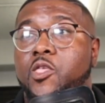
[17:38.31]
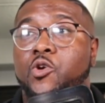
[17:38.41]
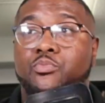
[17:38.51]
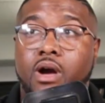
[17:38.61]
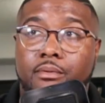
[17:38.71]

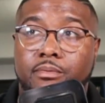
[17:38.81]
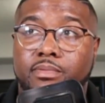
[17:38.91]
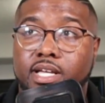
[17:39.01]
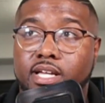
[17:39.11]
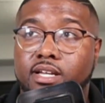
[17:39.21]
you
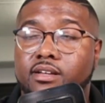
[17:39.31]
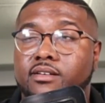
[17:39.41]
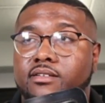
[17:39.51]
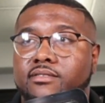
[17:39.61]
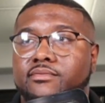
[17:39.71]
probably,
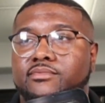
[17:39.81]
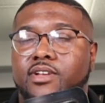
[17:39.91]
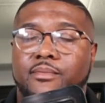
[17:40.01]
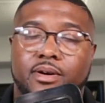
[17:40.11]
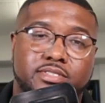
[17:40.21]

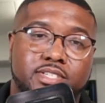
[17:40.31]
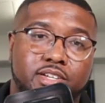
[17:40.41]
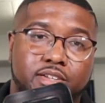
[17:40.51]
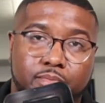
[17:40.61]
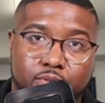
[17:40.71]
I'm not going to
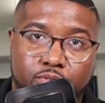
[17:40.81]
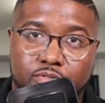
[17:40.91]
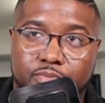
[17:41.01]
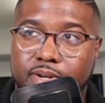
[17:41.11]
tell you to move,